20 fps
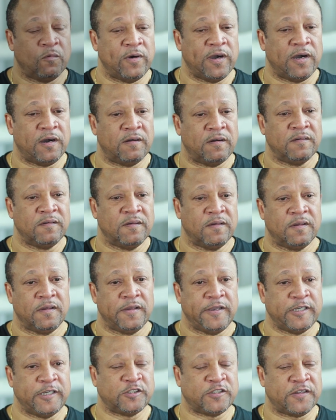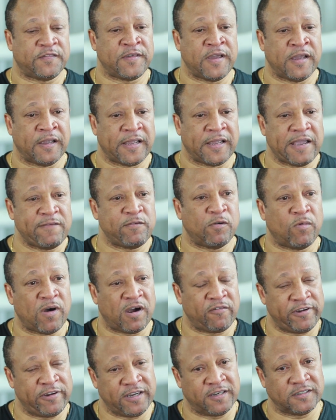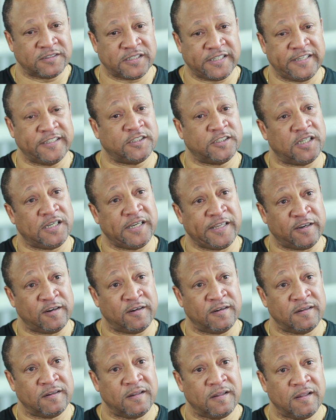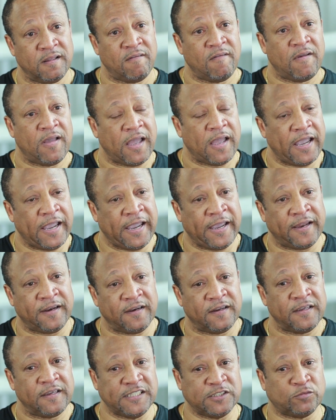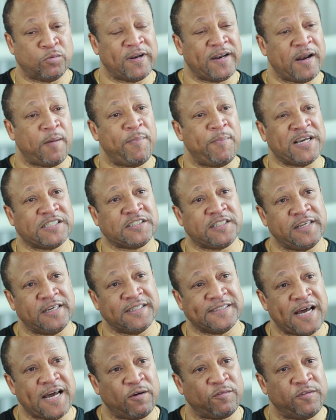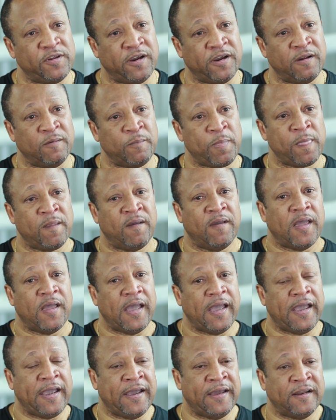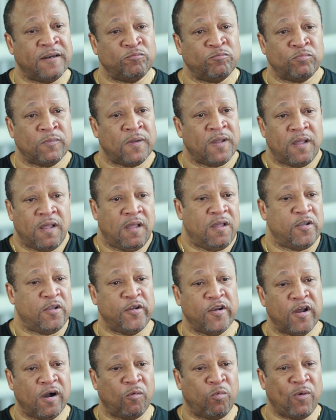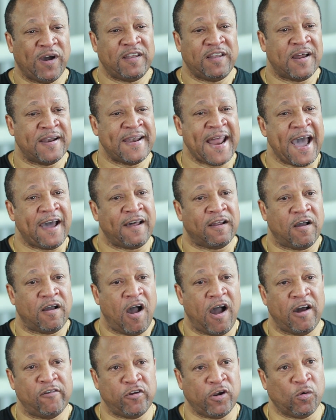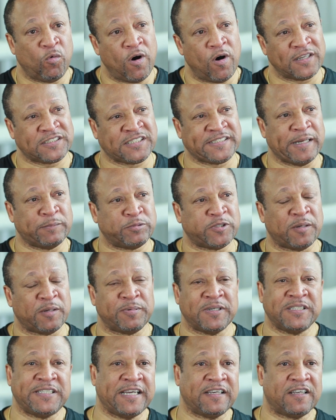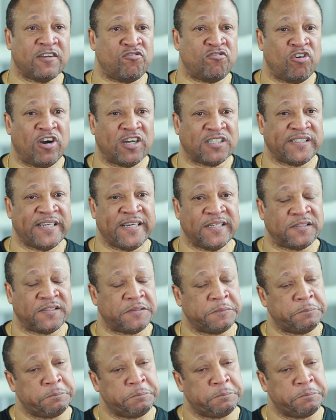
Well, here's the thing. Evan Rodriguez is a leader, and he's one of the best leaders out there. And, you know, whether or not Andre Ward steps up and takes the drug test,